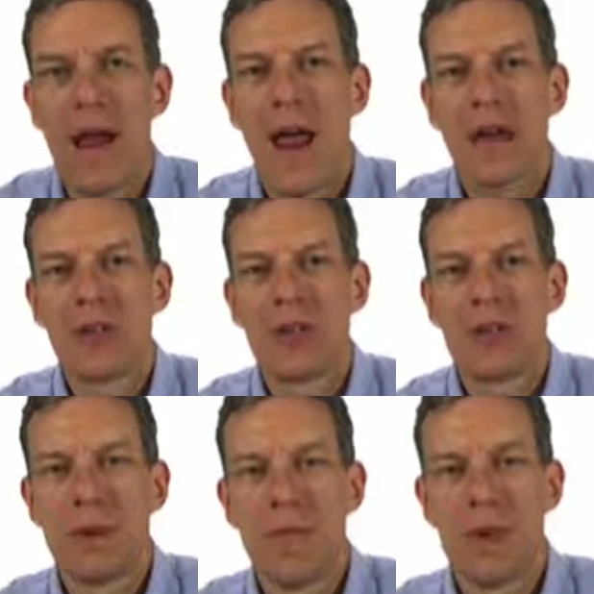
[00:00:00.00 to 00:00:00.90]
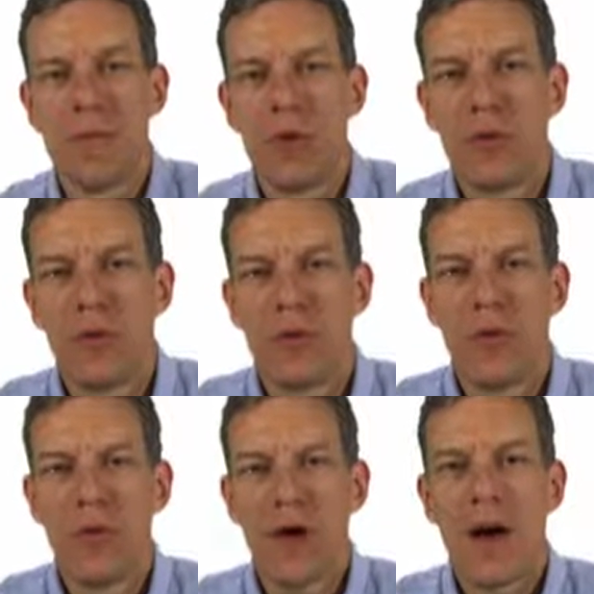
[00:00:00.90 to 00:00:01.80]
action by one person.
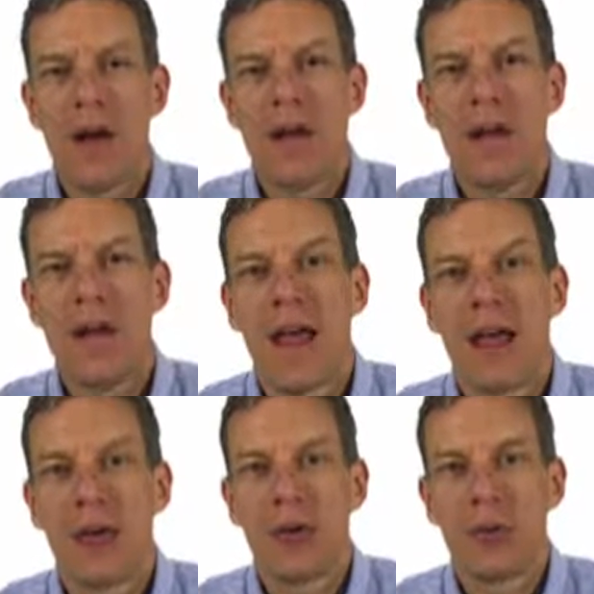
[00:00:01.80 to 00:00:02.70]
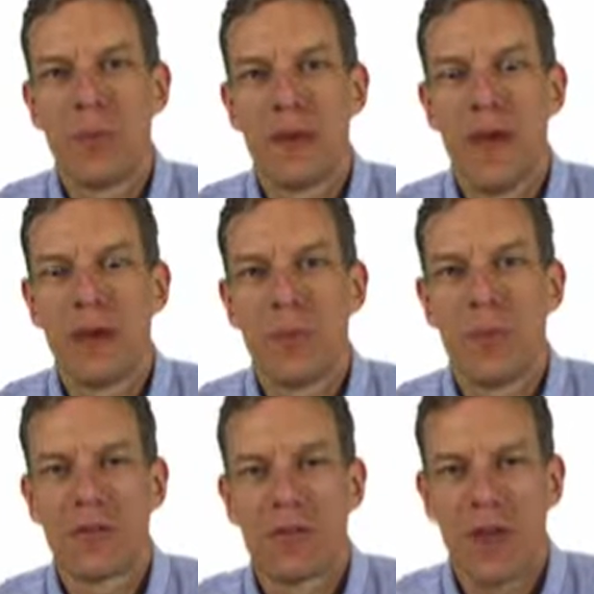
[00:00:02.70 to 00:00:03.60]
So if I add a little bit
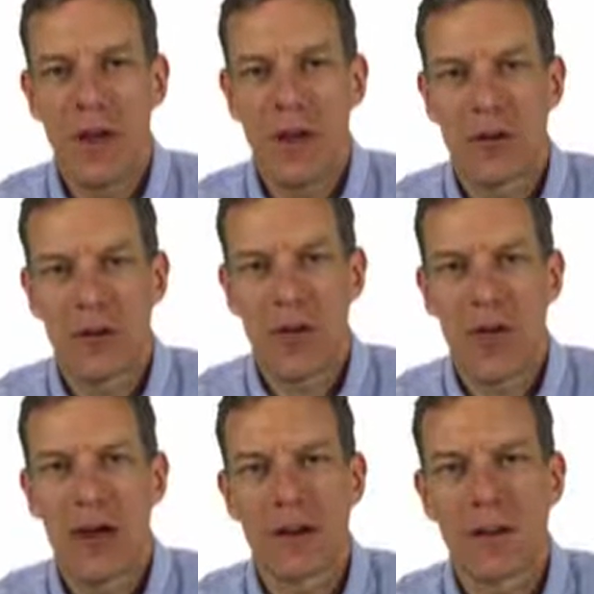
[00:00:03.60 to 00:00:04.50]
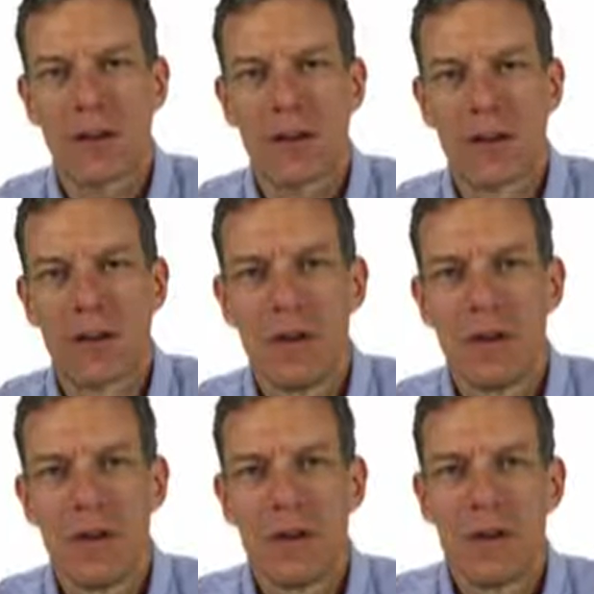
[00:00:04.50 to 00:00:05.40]
extra x,
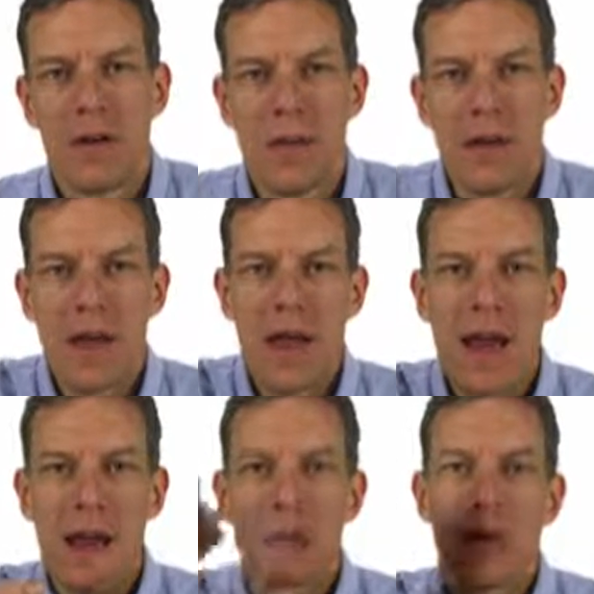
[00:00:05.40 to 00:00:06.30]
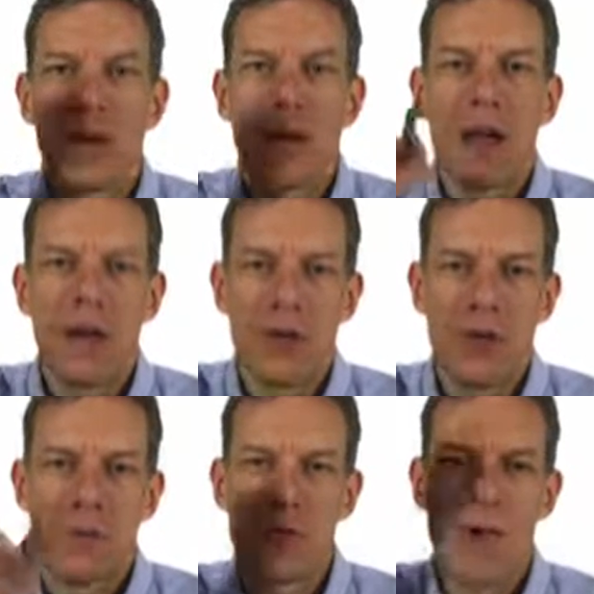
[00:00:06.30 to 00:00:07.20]
the gain I'm going to get in
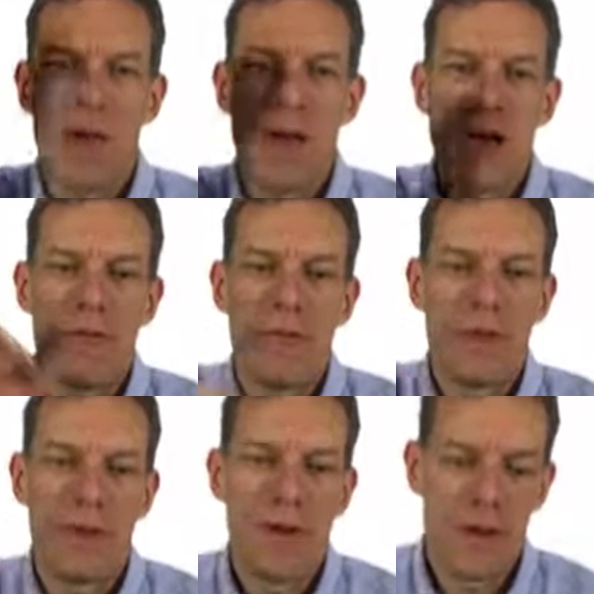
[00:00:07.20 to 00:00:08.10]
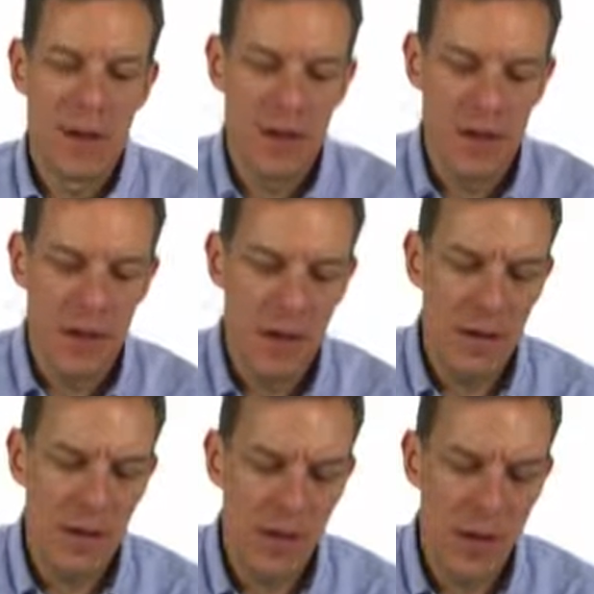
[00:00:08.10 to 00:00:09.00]
terms of my f
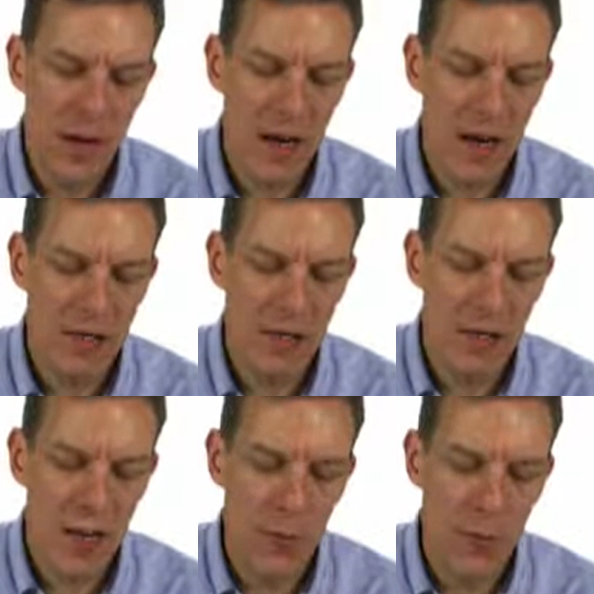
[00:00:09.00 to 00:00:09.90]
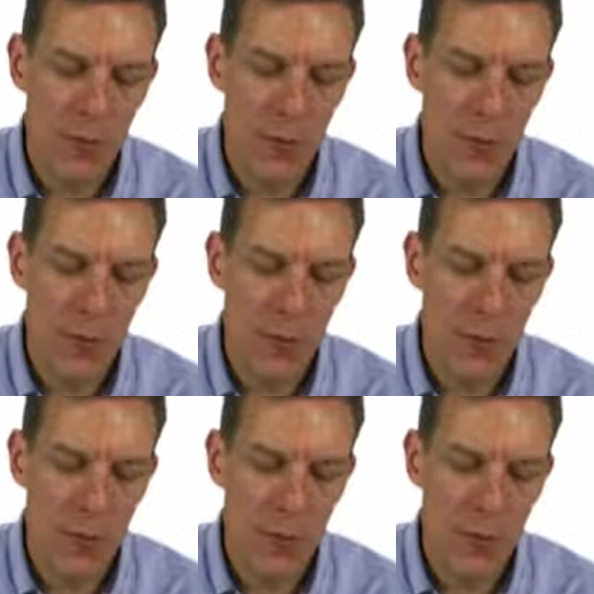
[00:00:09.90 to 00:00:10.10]
is going to have a more